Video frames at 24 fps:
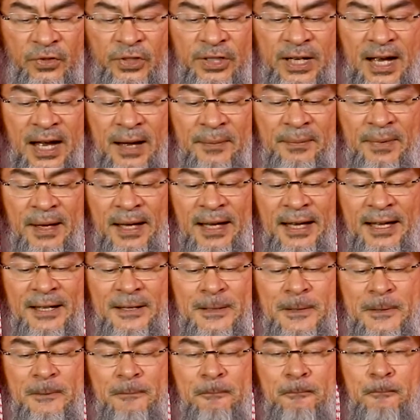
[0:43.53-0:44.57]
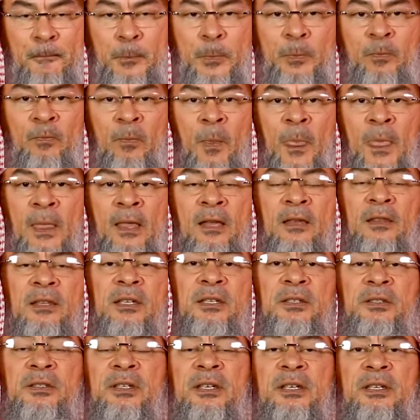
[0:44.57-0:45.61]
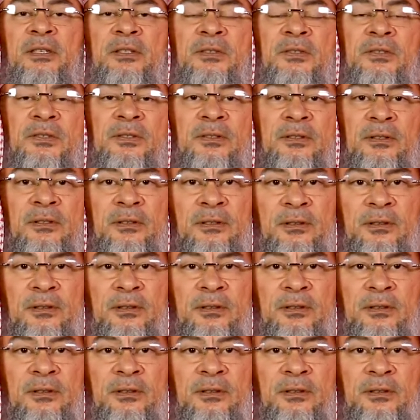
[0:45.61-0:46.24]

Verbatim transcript: Sha'ban. This is